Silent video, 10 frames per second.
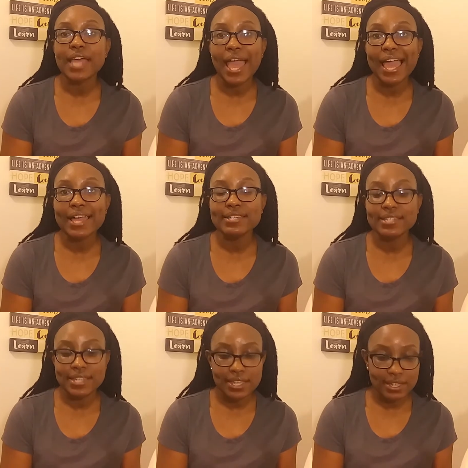and
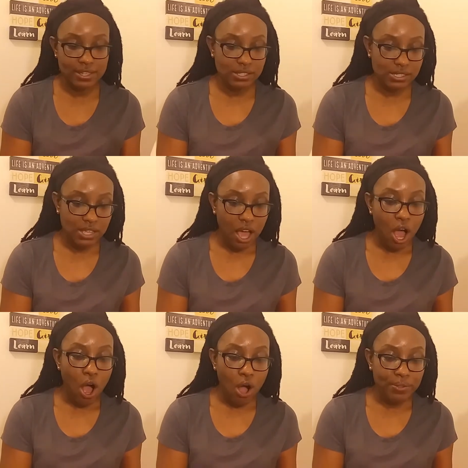deeds
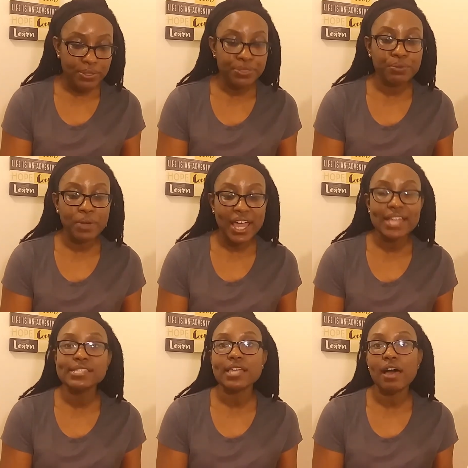are the
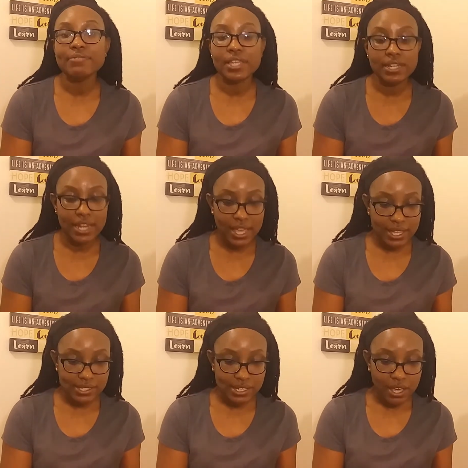threads of the
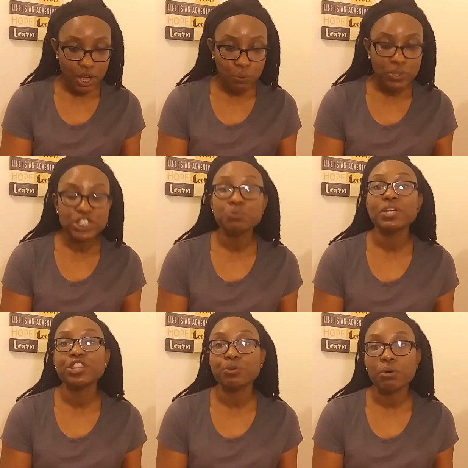net which we
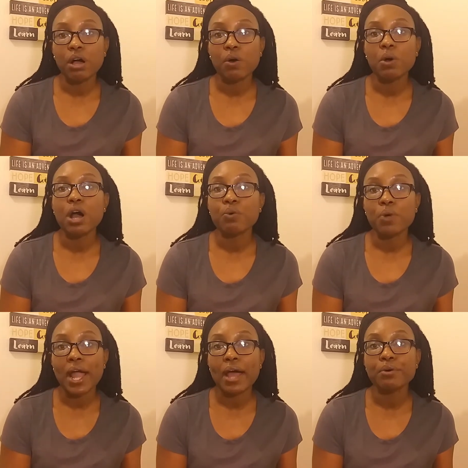throw
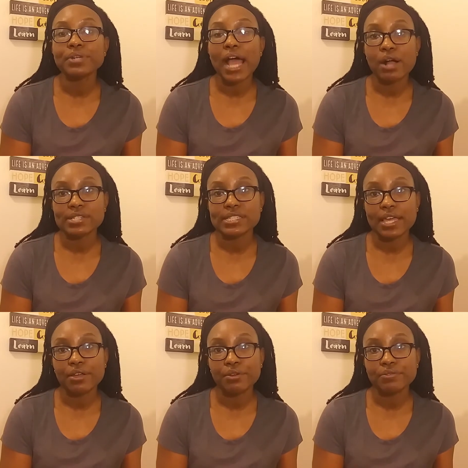around
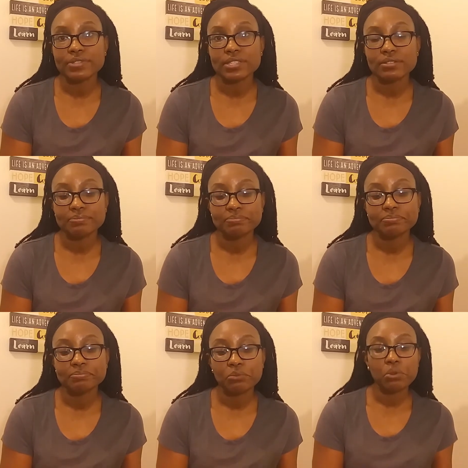ourselves.
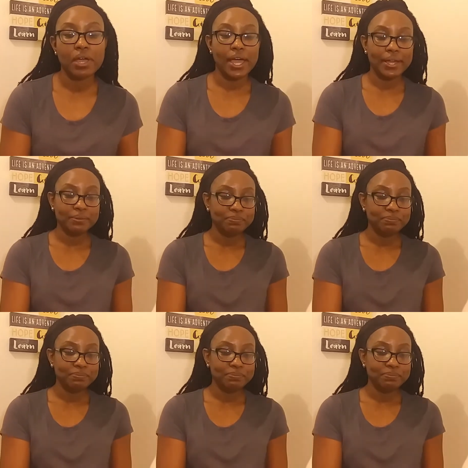Okay?